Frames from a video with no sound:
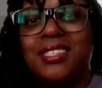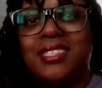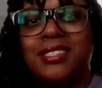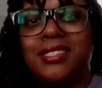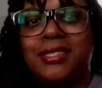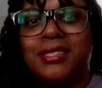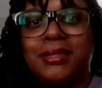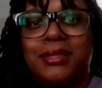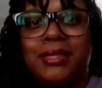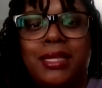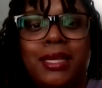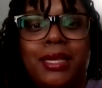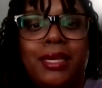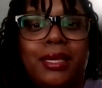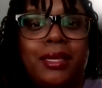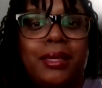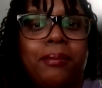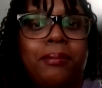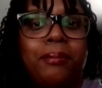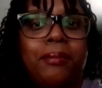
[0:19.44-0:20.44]
This is
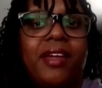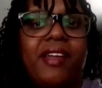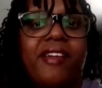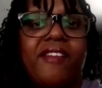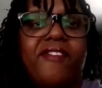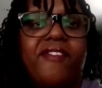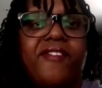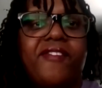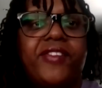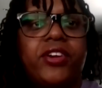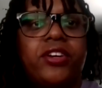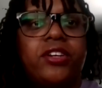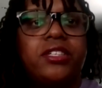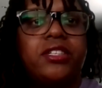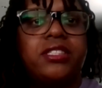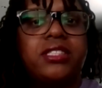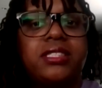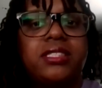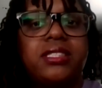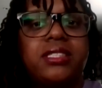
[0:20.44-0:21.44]
like my
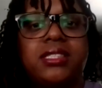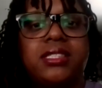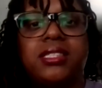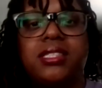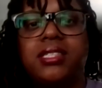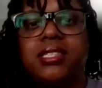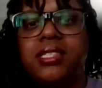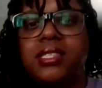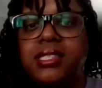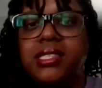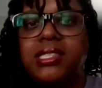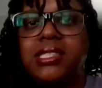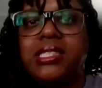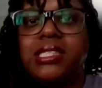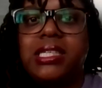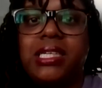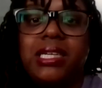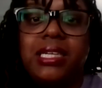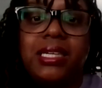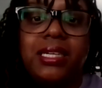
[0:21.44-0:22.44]
first
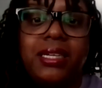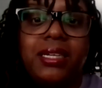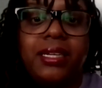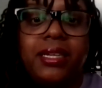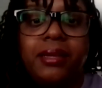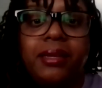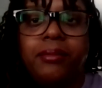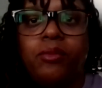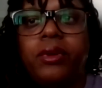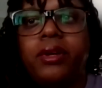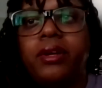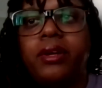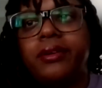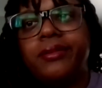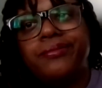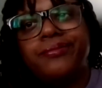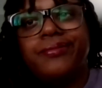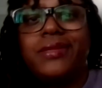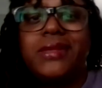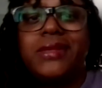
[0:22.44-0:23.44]
time.
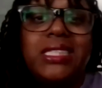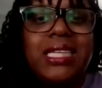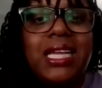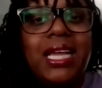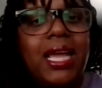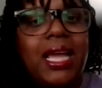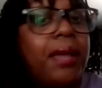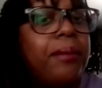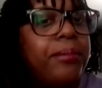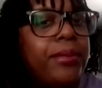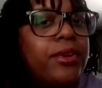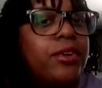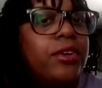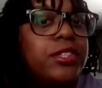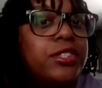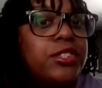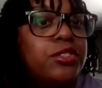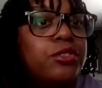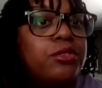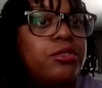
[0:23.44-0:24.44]
Well, I've been
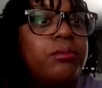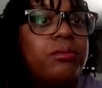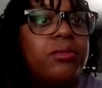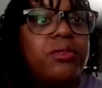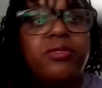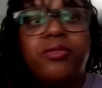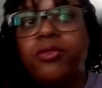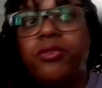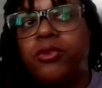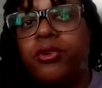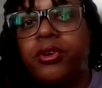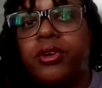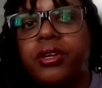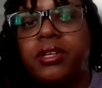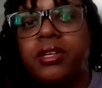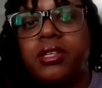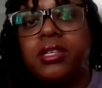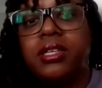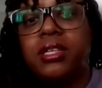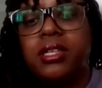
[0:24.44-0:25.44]
on Zoom
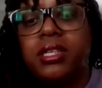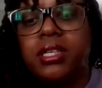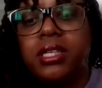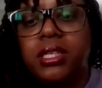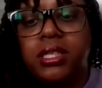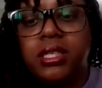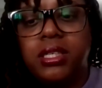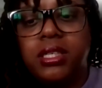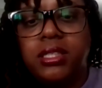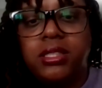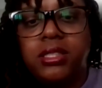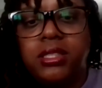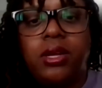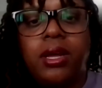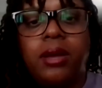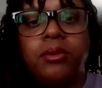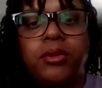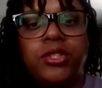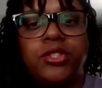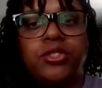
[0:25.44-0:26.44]
before. So
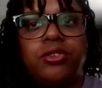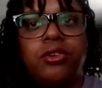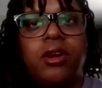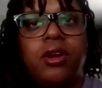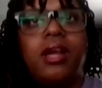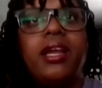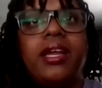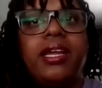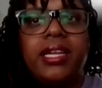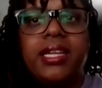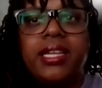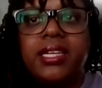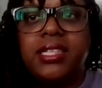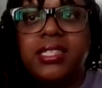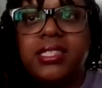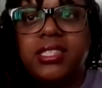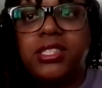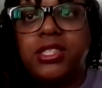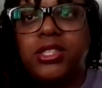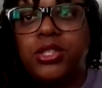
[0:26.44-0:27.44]
I was
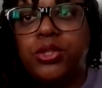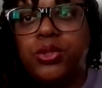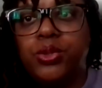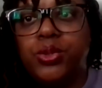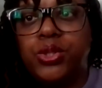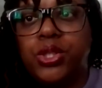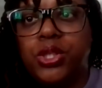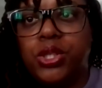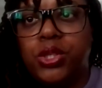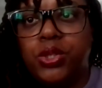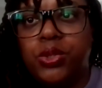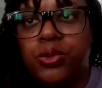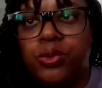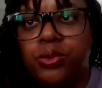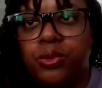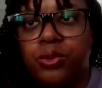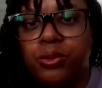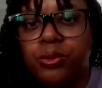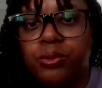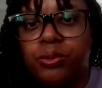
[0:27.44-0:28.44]
trying to use
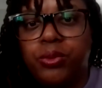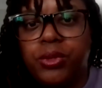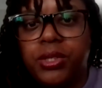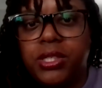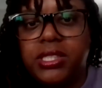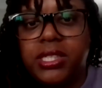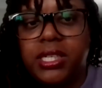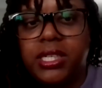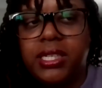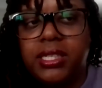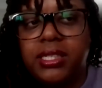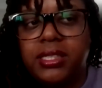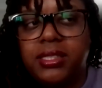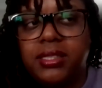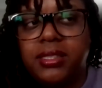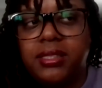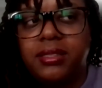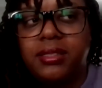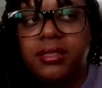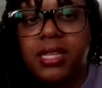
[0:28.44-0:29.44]
Loom, which I
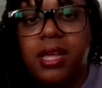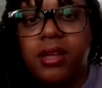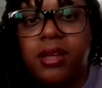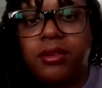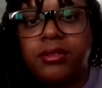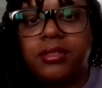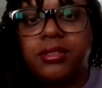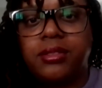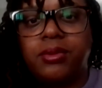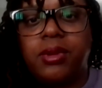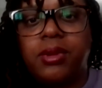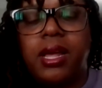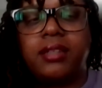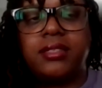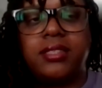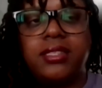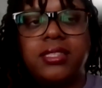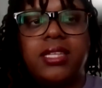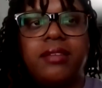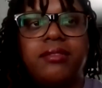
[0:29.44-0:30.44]
guess I'll
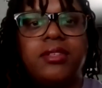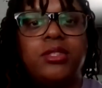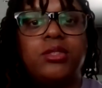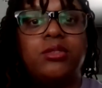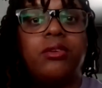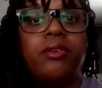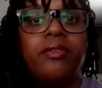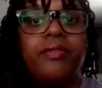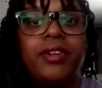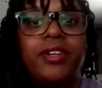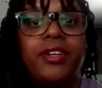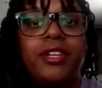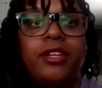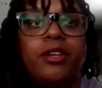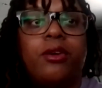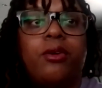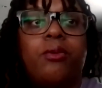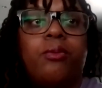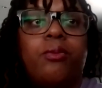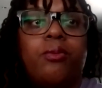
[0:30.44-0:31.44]
just have to do a
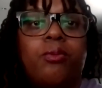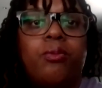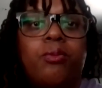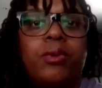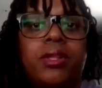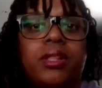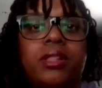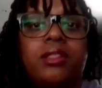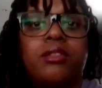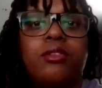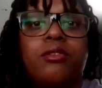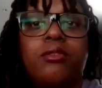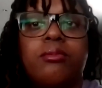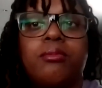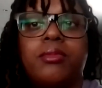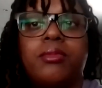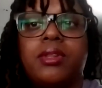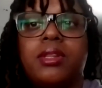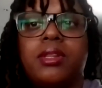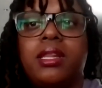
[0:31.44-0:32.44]
video with
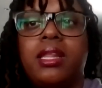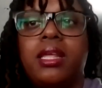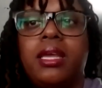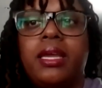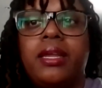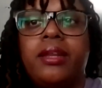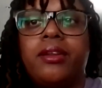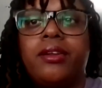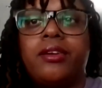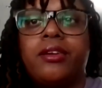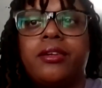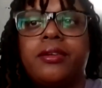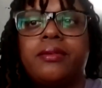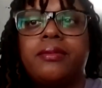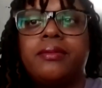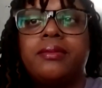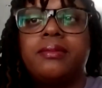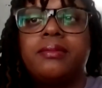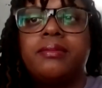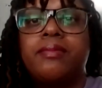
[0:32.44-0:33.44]
Loom
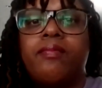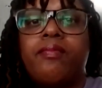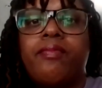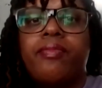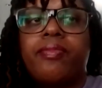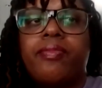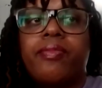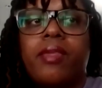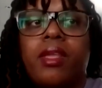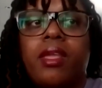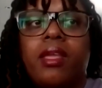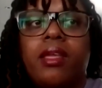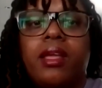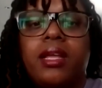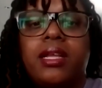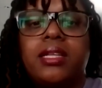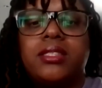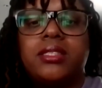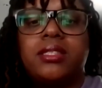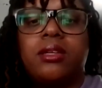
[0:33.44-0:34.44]
later.
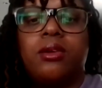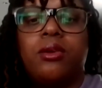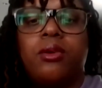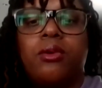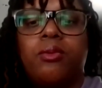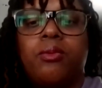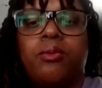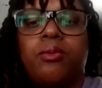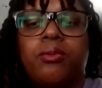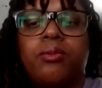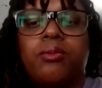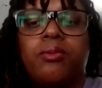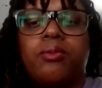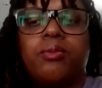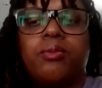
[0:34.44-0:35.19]
And so